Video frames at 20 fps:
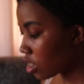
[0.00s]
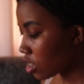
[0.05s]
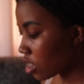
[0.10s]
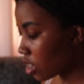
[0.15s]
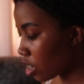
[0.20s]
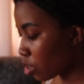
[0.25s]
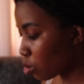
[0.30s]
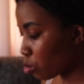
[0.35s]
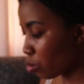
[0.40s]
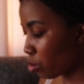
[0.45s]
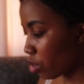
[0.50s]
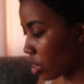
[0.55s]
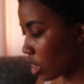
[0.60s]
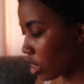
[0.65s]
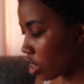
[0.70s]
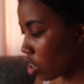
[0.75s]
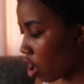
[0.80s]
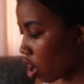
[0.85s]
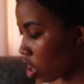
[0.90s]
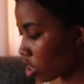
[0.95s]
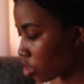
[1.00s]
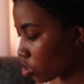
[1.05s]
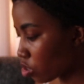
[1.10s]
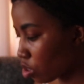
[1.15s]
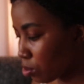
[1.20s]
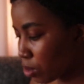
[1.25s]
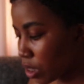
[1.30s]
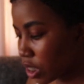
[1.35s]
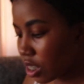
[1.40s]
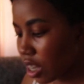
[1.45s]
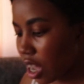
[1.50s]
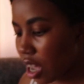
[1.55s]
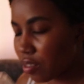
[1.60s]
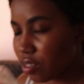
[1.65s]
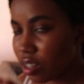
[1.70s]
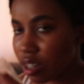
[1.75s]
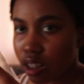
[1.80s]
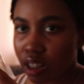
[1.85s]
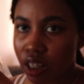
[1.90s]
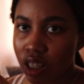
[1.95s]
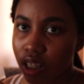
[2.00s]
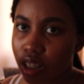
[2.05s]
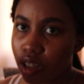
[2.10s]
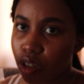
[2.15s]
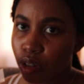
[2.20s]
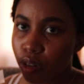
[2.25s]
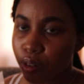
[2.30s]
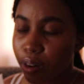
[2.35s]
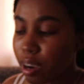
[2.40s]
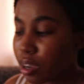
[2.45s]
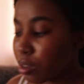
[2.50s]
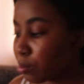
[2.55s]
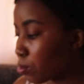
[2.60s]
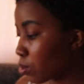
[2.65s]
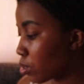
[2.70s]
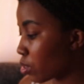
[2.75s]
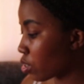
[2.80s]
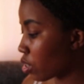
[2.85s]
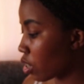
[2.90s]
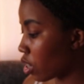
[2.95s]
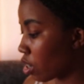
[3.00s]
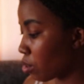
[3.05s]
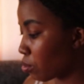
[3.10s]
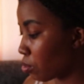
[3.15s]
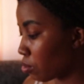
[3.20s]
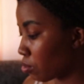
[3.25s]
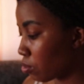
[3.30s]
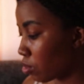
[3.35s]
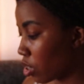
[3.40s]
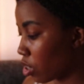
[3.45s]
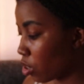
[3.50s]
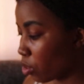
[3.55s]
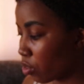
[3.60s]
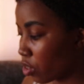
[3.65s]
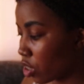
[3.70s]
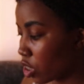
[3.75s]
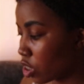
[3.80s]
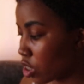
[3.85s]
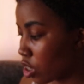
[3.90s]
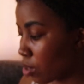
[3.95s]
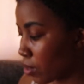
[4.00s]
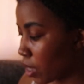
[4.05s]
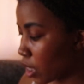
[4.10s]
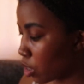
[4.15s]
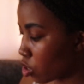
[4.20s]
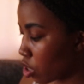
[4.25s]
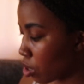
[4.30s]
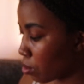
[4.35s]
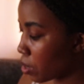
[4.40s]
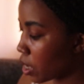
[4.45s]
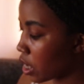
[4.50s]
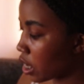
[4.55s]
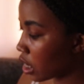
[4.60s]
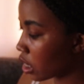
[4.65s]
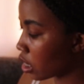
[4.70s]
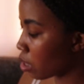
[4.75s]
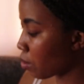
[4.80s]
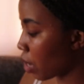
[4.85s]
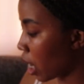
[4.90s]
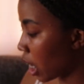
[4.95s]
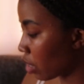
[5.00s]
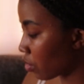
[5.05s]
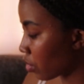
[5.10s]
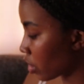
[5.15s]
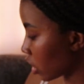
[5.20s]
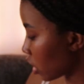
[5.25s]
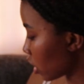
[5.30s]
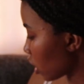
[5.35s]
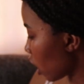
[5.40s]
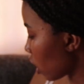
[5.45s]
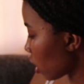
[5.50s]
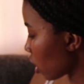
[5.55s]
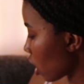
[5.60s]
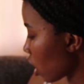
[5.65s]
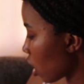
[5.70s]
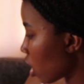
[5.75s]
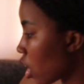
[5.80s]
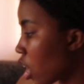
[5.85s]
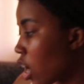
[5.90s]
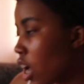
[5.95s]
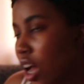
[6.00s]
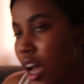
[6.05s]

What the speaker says: Today's really hot, so I'm just having these grapes and I'm gonna finish them. That's why I'm eating them out of the container.